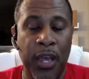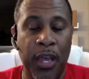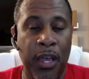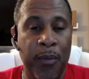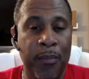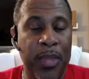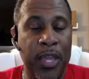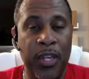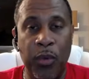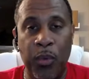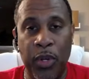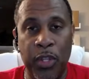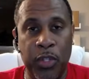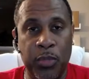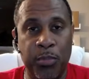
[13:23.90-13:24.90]
any one
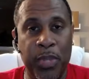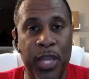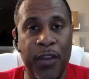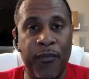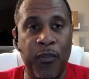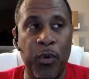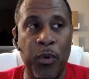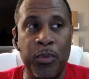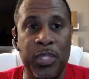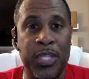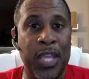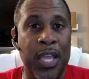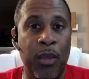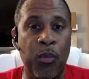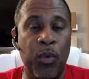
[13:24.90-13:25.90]
of those platforms,
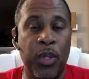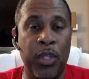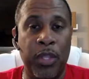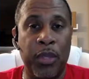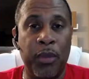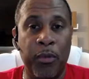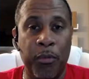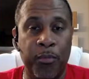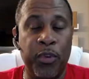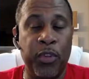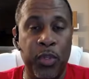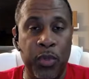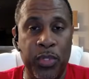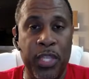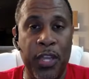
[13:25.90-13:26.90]
they will
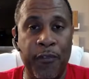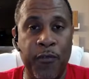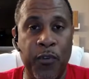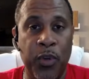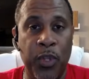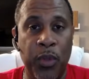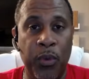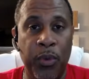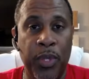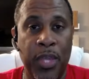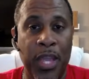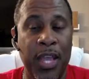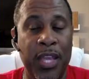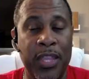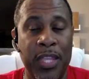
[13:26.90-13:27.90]
produce that for you.
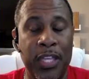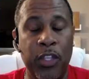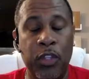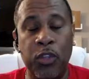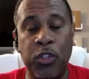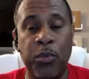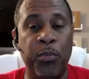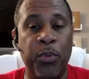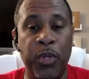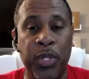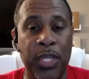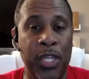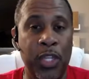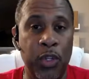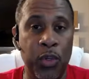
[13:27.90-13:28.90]
And then you should put it
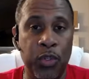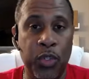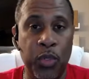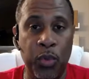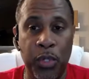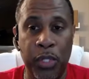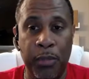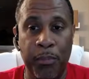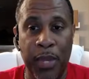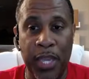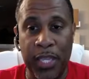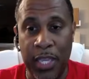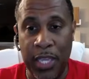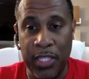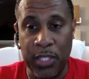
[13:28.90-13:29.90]
in your tool. In my
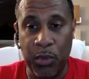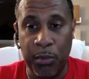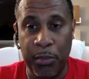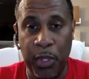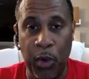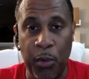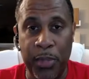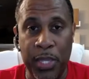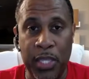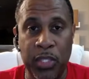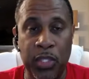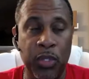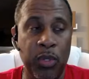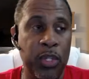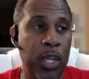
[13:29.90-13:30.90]
case, it will be OBS
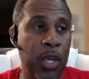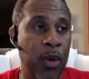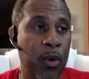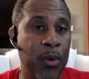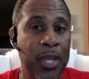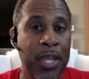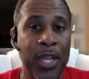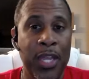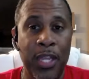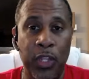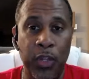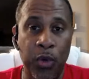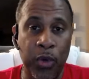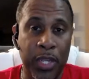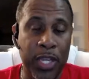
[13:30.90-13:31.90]
Studio. In
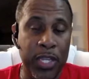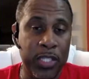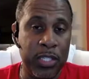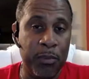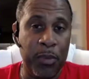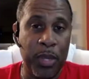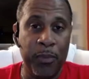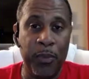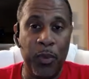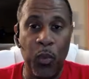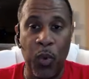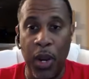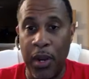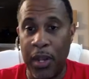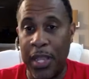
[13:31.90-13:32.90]
your case, it might be
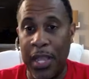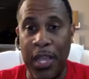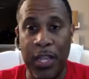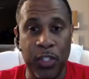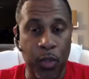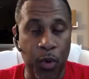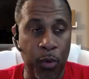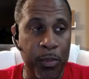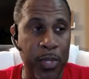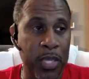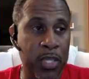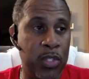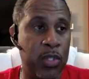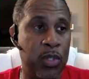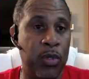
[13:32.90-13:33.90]
Wirecast,
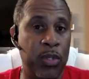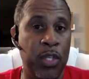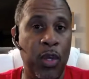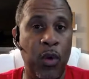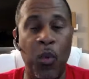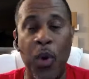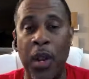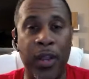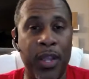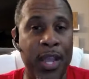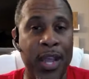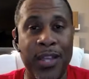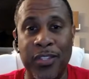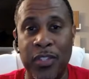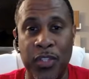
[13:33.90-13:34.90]
OBS Studio.
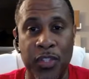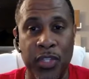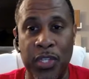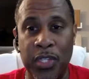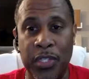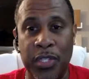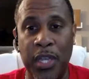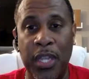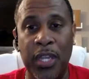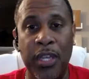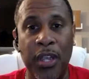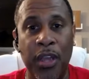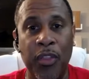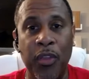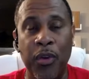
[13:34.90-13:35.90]
Wirecast is just
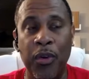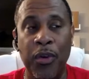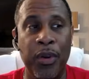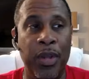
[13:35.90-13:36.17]
another